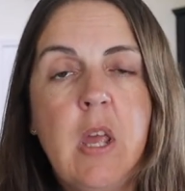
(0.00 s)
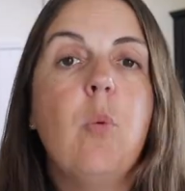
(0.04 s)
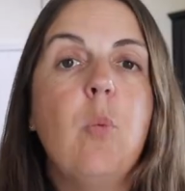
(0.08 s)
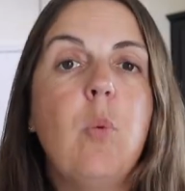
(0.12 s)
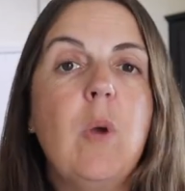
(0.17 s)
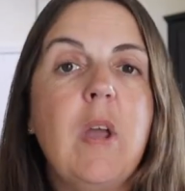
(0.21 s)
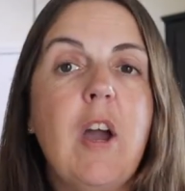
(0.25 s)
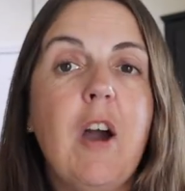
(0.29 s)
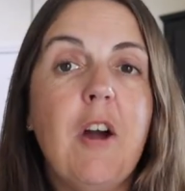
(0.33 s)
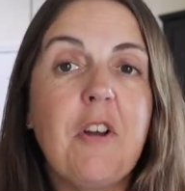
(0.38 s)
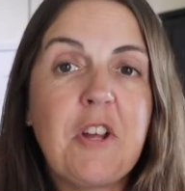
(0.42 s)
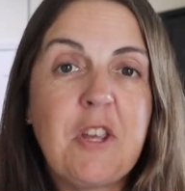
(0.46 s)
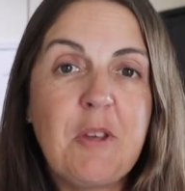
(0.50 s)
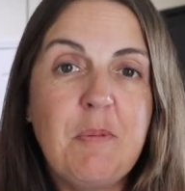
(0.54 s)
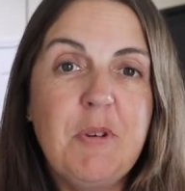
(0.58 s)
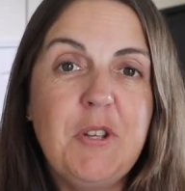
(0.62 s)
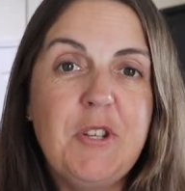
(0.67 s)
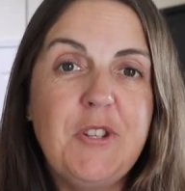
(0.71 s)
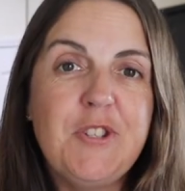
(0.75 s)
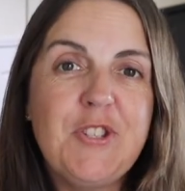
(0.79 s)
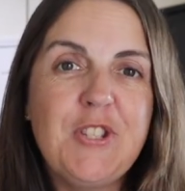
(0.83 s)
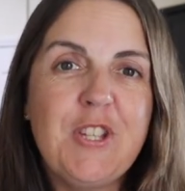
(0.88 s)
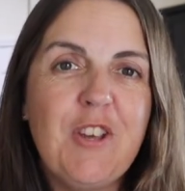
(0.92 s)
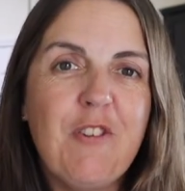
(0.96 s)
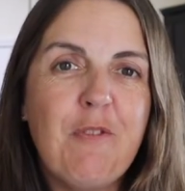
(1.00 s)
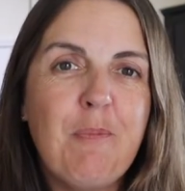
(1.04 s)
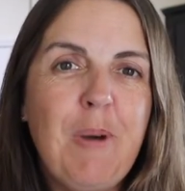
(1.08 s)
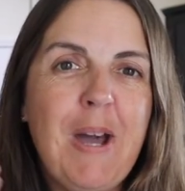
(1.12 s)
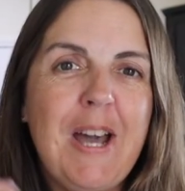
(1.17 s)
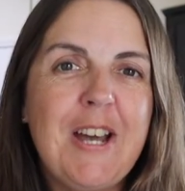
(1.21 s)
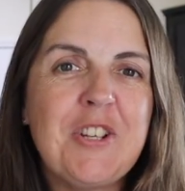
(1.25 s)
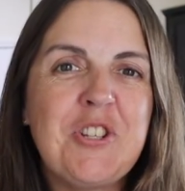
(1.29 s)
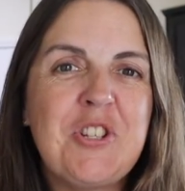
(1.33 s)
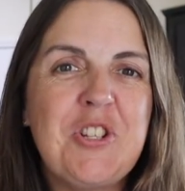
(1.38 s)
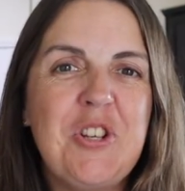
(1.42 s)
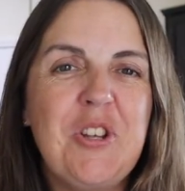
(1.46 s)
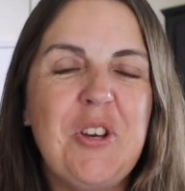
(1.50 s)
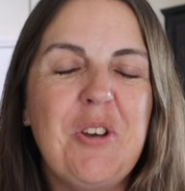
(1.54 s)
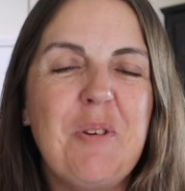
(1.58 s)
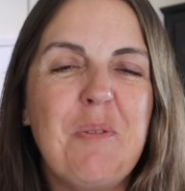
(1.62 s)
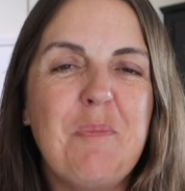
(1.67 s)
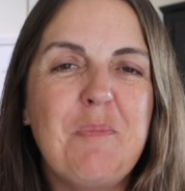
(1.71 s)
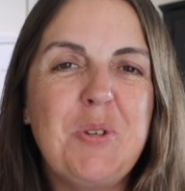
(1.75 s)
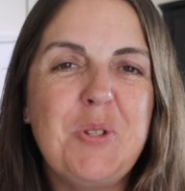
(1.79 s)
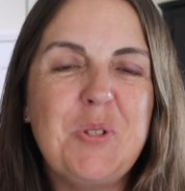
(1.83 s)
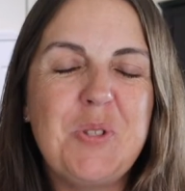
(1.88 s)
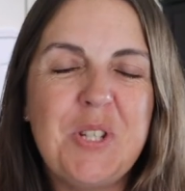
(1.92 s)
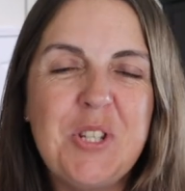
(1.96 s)
We are a community of passionate
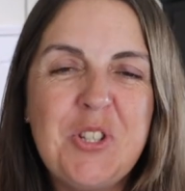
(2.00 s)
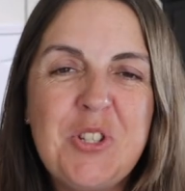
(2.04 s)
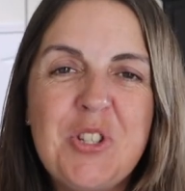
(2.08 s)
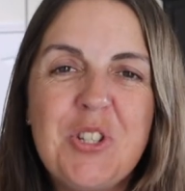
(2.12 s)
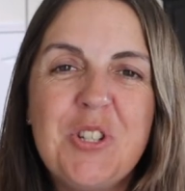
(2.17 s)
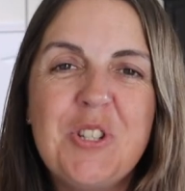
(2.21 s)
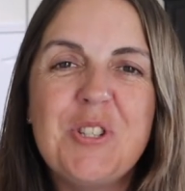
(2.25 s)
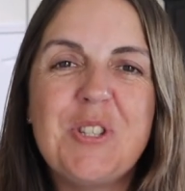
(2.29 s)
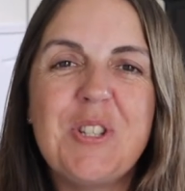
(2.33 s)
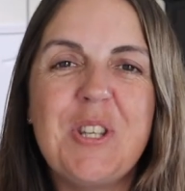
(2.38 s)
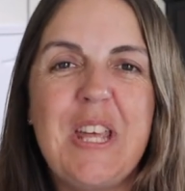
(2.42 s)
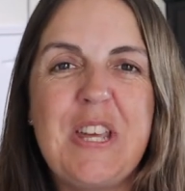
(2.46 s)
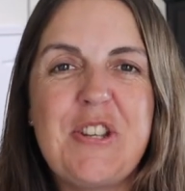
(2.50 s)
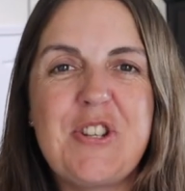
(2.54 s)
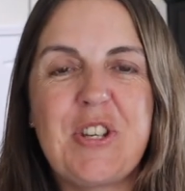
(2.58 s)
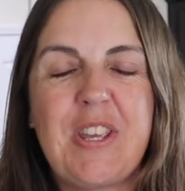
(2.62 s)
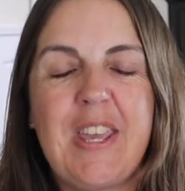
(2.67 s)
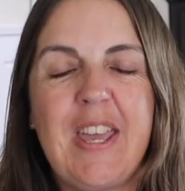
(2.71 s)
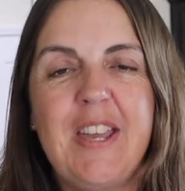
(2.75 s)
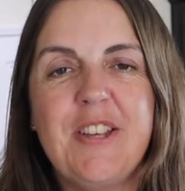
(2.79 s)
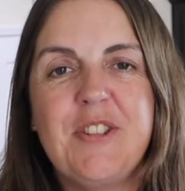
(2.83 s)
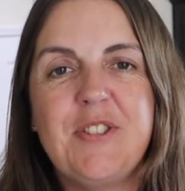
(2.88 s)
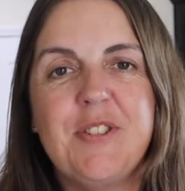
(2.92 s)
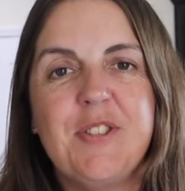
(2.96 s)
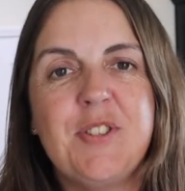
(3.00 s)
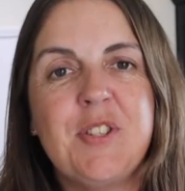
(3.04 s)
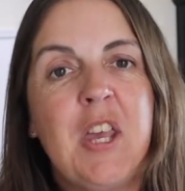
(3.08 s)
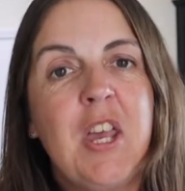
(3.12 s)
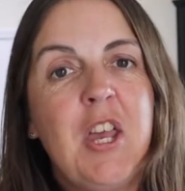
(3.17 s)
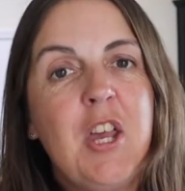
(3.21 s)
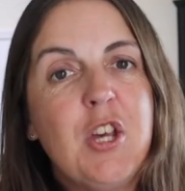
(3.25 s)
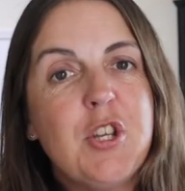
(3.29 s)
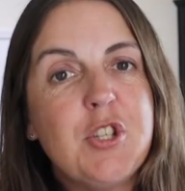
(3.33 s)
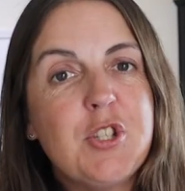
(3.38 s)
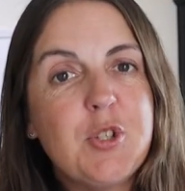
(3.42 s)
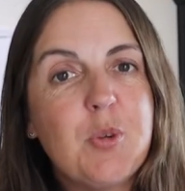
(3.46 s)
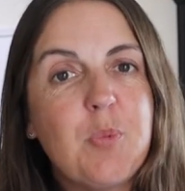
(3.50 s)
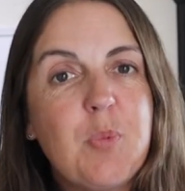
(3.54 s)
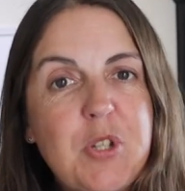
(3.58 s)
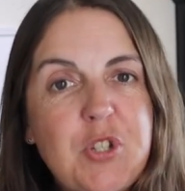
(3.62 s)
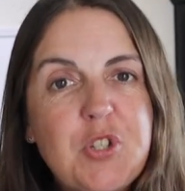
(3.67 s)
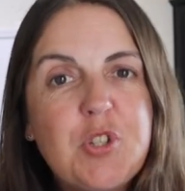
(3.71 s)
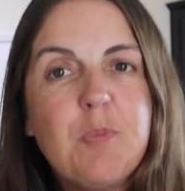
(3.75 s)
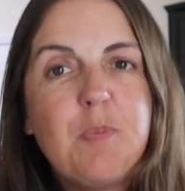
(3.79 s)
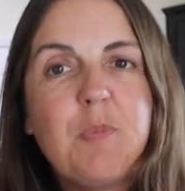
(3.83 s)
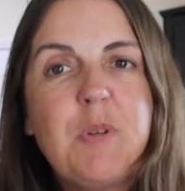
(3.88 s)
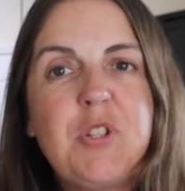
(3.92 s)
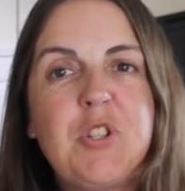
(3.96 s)
musicians and educators, so we
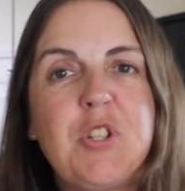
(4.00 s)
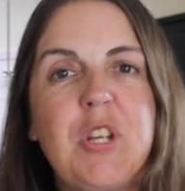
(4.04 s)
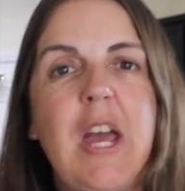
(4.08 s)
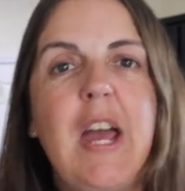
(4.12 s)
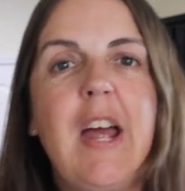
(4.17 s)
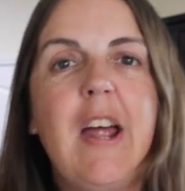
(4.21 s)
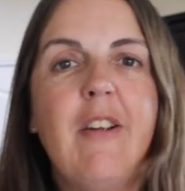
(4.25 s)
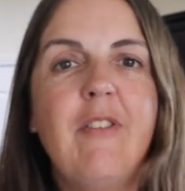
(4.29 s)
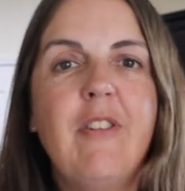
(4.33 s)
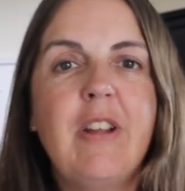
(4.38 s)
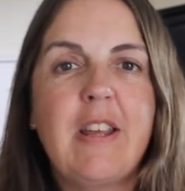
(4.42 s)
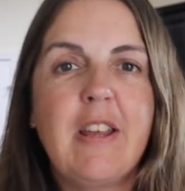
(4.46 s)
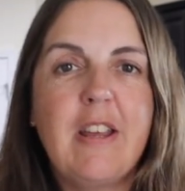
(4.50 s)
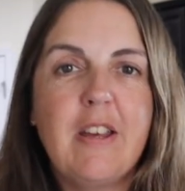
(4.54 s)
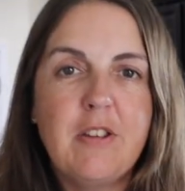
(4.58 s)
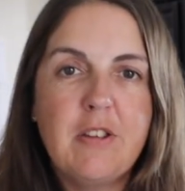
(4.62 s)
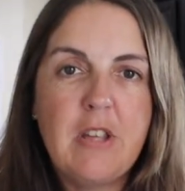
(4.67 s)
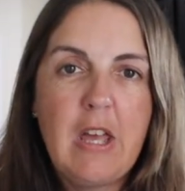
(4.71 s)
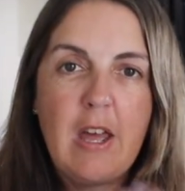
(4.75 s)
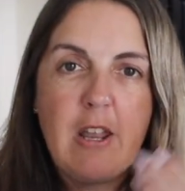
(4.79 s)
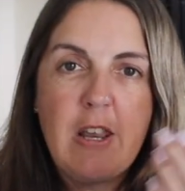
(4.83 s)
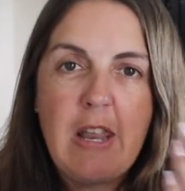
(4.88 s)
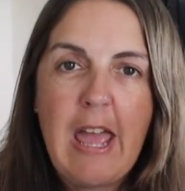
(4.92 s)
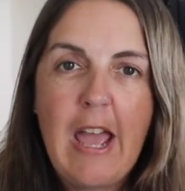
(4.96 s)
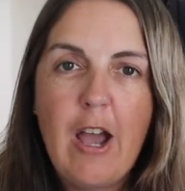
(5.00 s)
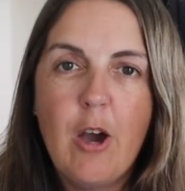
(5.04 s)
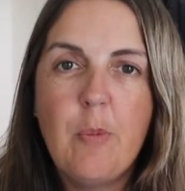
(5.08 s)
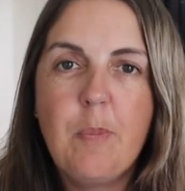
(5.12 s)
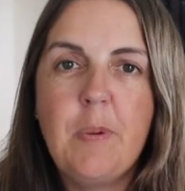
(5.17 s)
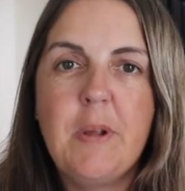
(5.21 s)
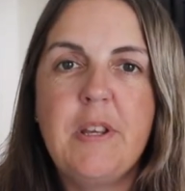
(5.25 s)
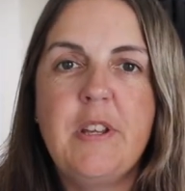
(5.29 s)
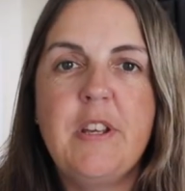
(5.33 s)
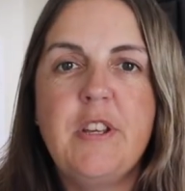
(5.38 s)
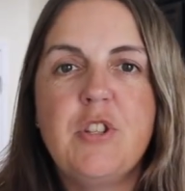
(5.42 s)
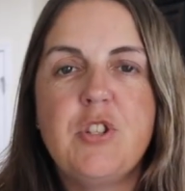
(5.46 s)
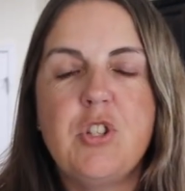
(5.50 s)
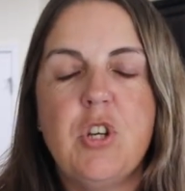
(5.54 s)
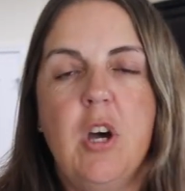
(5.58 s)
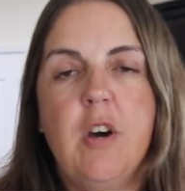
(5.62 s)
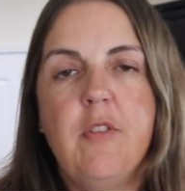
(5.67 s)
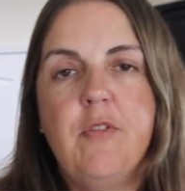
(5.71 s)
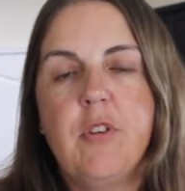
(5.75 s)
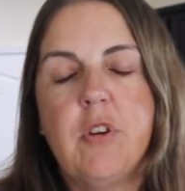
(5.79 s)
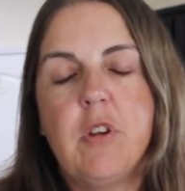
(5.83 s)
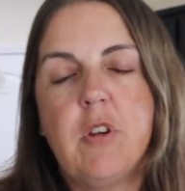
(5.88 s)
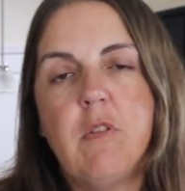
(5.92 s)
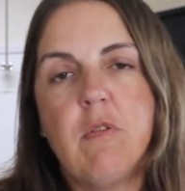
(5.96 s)
should be sharing and, and helping each
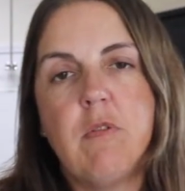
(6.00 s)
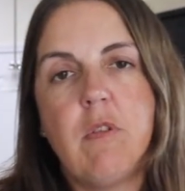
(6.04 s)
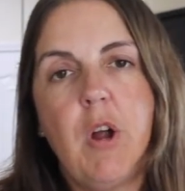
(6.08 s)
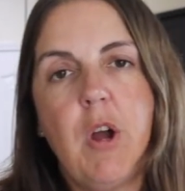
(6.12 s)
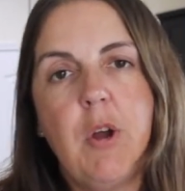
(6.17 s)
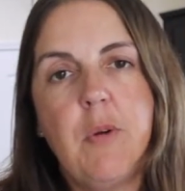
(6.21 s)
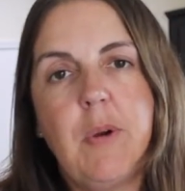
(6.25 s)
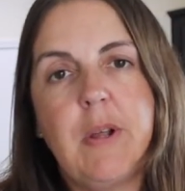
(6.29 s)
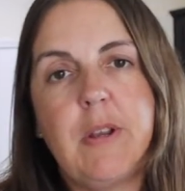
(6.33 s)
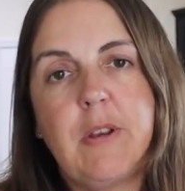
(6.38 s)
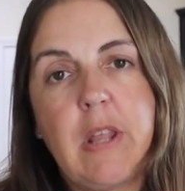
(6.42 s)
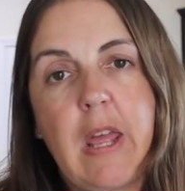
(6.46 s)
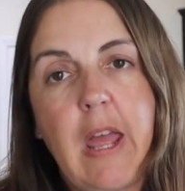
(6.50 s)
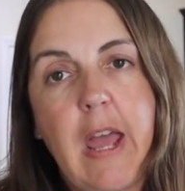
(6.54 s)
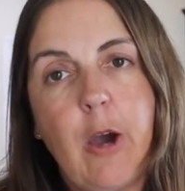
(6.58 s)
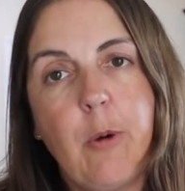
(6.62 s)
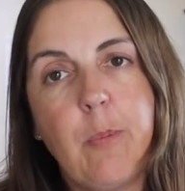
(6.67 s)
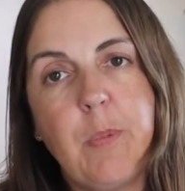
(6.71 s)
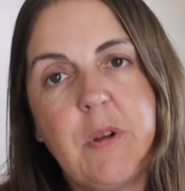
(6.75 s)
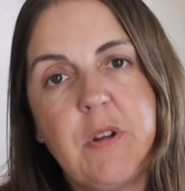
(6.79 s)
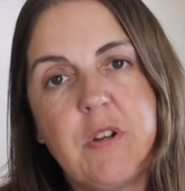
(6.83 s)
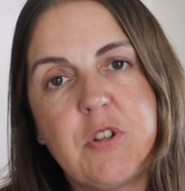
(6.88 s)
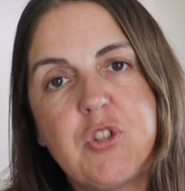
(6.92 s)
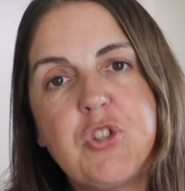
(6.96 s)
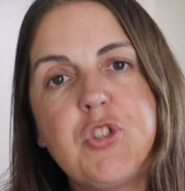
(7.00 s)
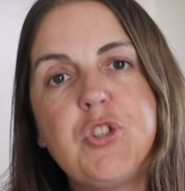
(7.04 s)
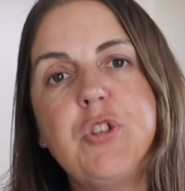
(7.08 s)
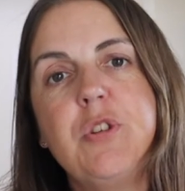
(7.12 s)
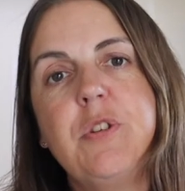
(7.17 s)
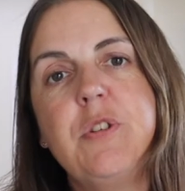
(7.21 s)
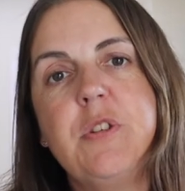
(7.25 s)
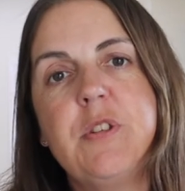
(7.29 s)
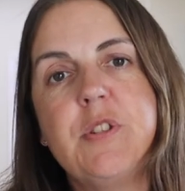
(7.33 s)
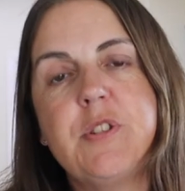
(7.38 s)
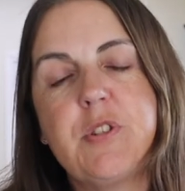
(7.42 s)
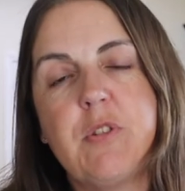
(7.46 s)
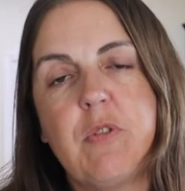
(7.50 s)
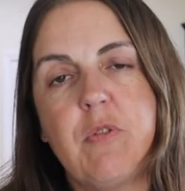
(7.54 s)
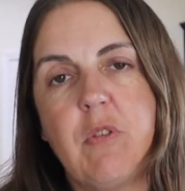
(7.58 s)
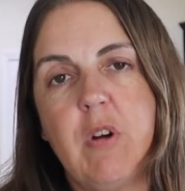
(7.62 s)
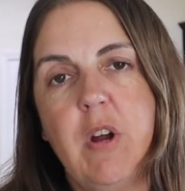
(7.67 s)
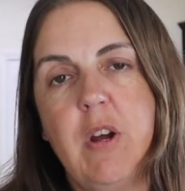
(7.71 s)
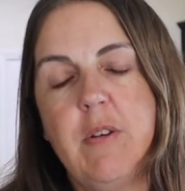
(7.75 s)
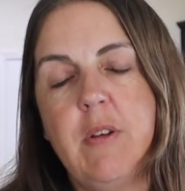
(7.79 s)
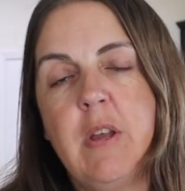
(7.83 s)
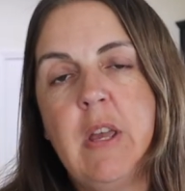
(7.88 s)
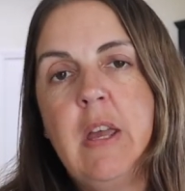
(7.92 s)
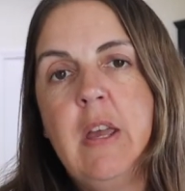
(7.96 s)
other grow and helping our students
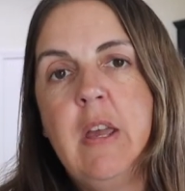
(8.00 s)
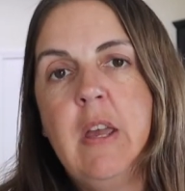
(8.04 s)
grow.